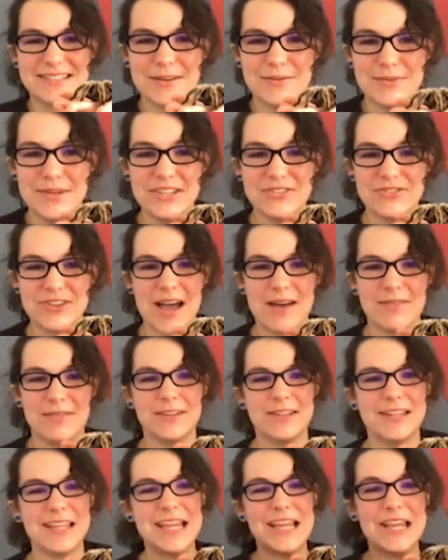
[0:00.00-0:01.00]
So we
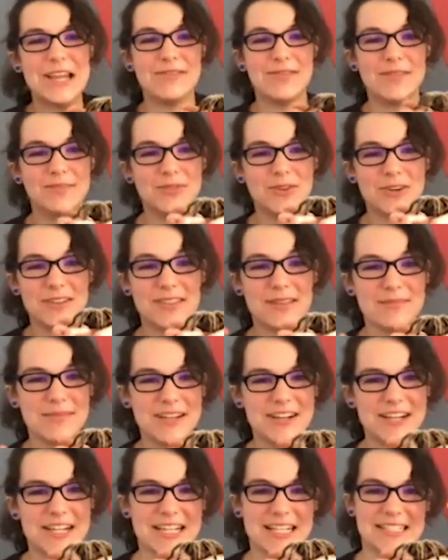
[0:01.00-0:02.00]
traveled from North
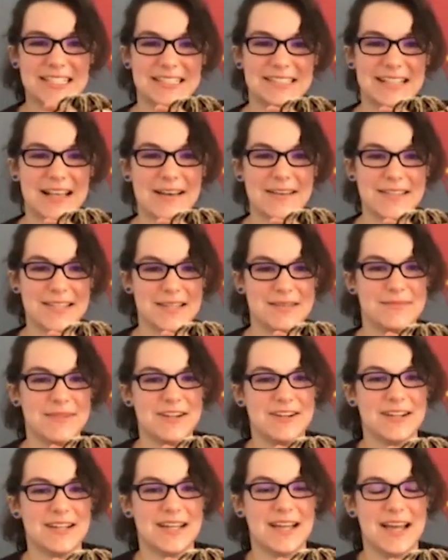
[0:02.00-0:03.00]
America to South
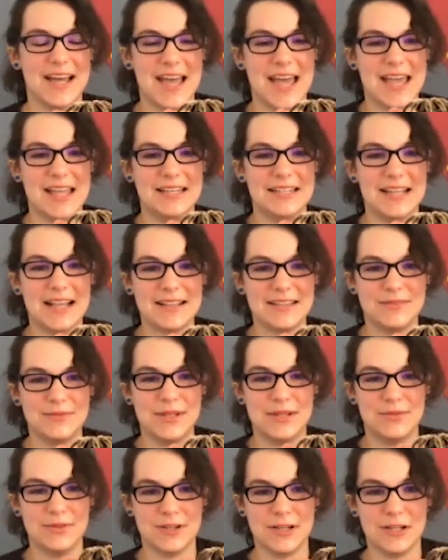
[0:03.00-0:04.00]
America, and next
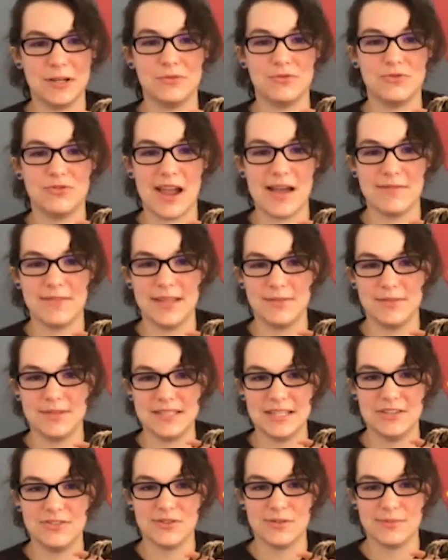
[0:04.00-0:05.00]
week we're gonna go traveling with
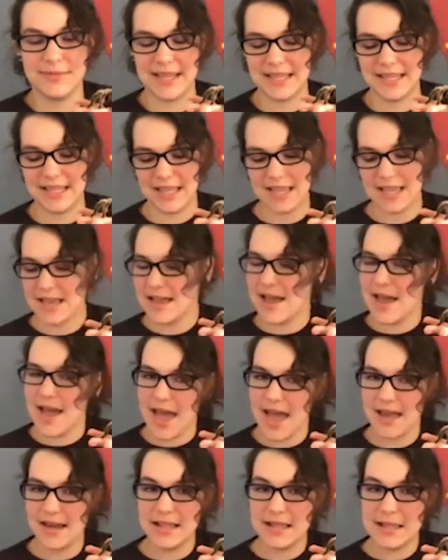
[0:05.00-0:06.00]
teacher Mikey.
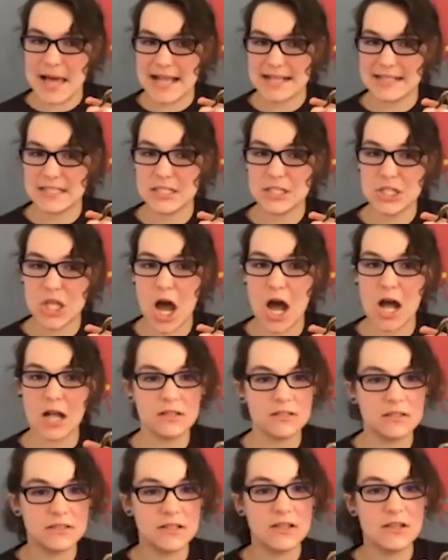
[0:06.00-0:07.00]
Any last
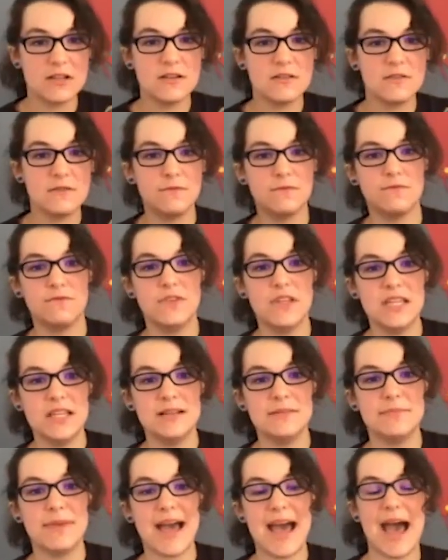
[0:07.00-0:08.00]
thoughts,
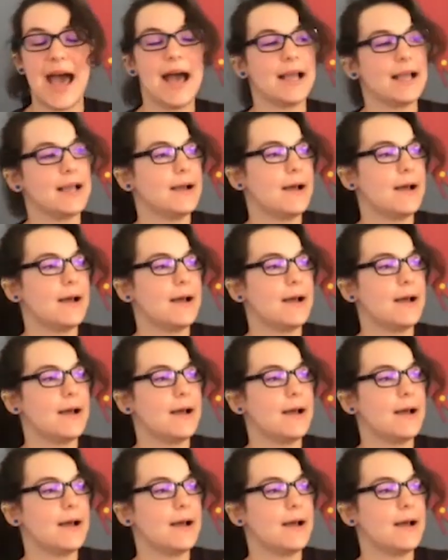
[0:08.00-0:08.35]
feedback,